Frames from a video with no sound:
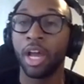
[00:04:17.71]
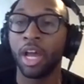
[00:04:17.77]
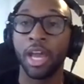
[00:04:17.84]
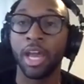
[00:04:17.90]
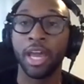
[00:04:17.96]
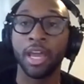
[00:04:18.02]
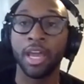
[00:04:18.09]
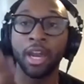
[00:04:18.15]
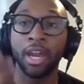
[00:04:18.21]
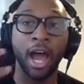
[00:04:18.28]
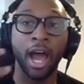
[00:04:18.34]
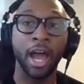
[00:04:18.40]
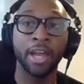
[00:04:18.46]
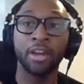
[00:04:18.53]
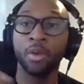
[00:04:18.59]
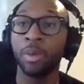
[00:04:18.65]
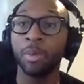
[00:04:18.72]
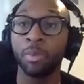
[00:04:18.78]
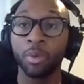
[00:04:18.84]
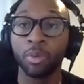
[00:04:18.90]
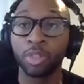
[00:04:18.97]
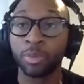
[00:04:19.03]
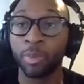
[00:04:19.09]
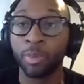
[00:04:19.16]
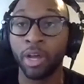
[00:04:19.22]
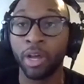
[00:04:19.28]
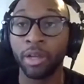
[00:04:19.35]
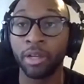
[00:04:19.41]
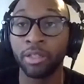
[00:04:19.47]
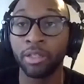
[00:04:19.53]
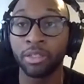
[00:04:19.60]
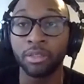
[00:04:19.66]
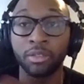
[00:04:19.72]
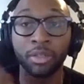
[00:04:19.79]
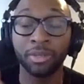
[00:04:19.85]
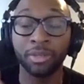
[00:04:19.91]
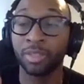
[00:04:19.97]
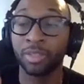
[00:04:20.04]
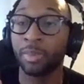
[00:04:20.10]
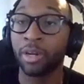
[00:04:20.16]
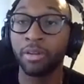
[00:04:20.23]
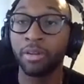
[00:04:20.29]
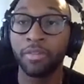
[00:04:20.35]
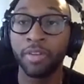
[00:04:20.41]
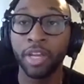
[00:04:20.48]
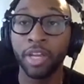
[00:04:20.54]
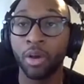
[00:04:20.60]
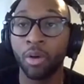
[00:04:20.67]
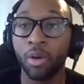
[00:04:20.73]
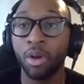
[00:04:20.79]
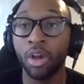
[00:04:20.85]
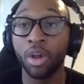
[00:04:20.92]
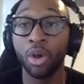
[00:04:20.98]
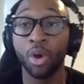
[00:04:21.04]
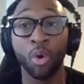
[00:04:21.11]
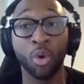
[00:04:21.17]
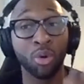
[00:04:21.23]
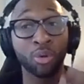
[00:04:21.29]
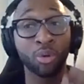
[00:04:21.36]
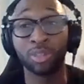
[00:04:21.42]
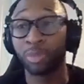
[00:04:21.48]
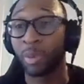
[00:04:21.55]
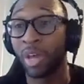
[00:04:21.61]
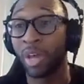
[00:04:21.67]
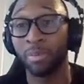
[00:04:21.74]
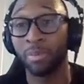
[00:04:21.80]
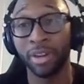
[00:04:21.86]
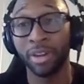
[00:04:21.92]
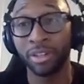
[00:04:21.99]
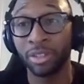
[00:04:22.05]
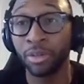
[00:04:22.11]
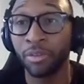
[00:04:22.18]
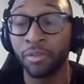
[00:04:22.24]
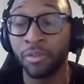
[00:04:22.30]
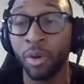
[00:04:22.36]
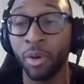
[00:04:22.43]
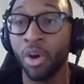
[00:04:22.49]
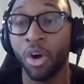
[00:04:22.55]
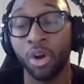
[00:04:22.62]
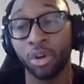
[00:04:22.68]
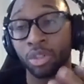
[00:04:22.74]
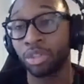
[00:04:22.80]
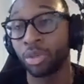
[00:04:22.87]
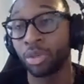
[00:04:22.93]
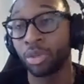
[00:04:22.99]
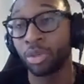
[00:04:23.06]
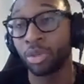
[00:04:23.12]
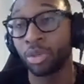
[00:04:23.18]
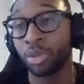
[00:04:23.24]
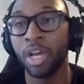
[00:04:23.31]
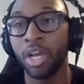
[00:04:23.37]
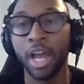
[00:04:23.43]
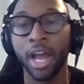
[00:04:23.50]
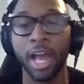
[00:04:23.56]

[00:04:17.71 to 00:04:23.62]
And I know people respond sometimes better to video or respond better to a phone call or social.